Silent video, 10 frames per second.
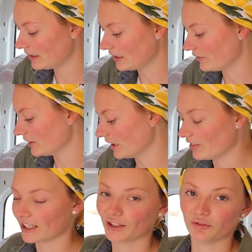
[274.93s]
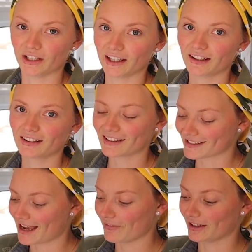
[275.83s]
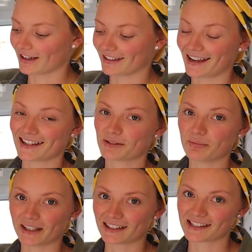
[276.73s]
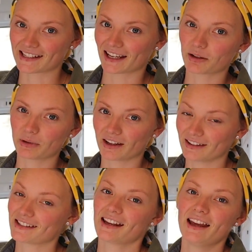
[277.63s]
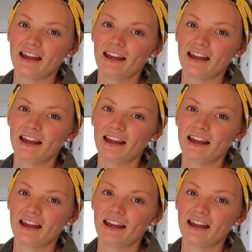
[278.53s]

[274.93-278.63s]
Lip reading: even living in a van, is having a nice big sink, because